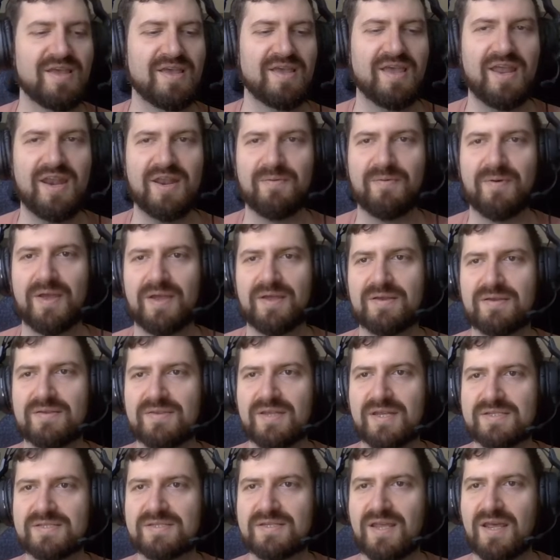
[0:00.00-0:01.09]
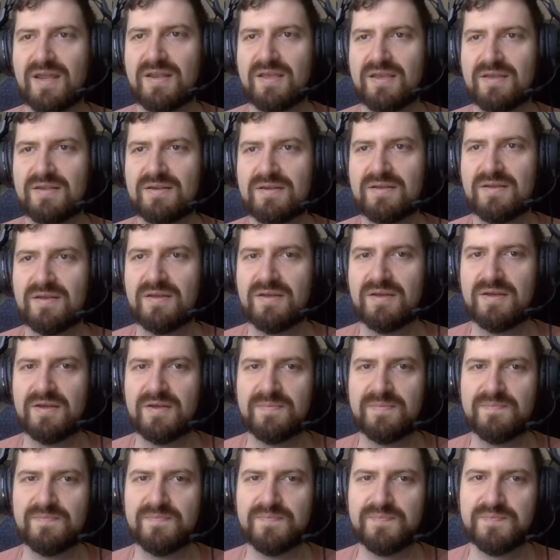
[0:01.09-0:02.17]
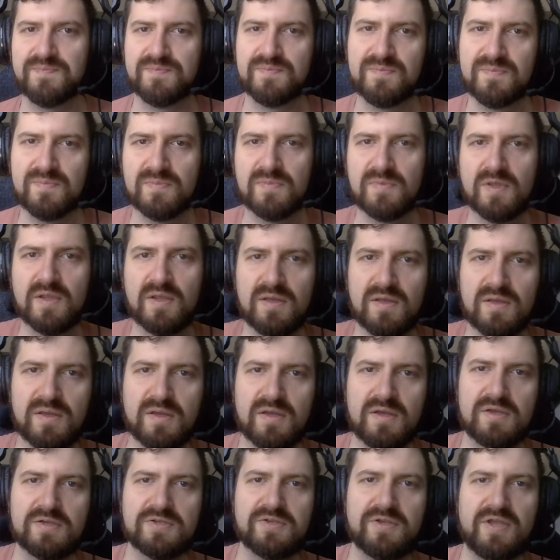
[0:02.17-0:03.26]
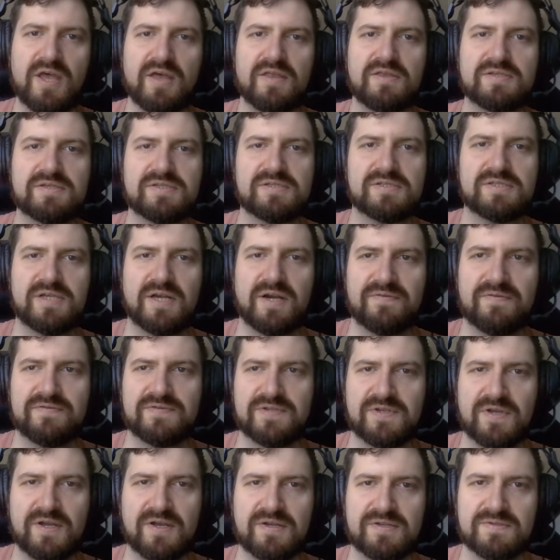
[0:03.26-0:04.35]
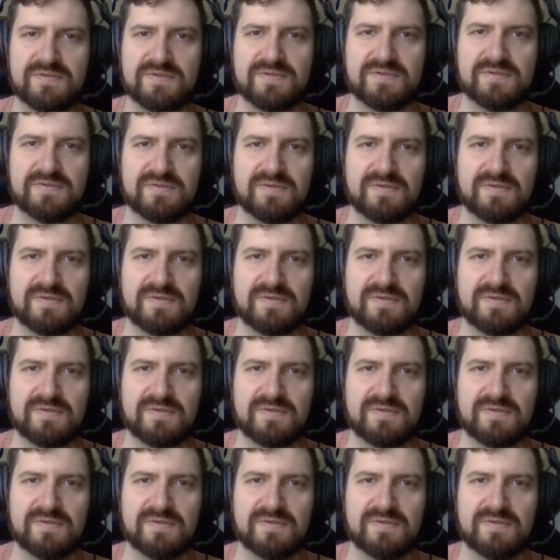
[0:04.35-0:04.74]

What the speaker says: Anyway, that's not it. So yeah, this is serif sans.